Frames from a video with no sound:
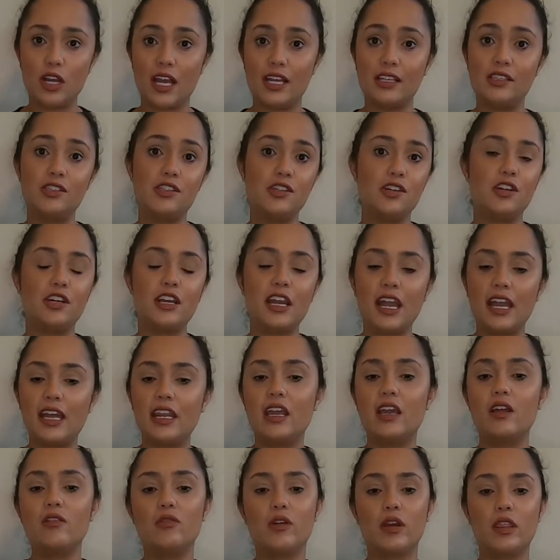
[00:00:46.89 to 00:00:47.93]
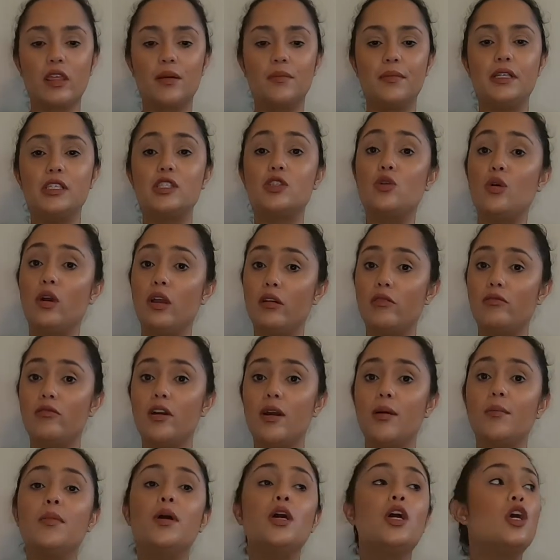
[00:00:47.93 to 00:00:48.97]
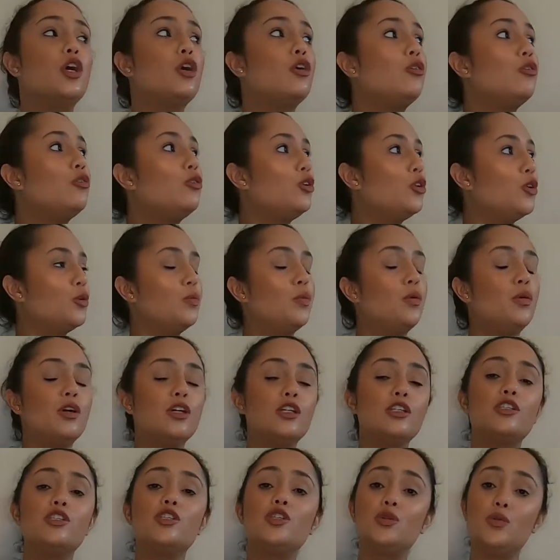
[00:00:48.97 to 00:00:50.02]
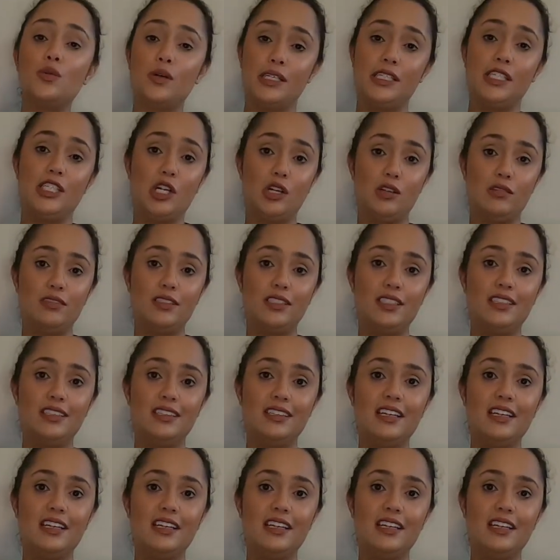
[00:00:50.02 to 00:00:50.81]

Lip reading: and circadian rhythm is going from newborn to adult.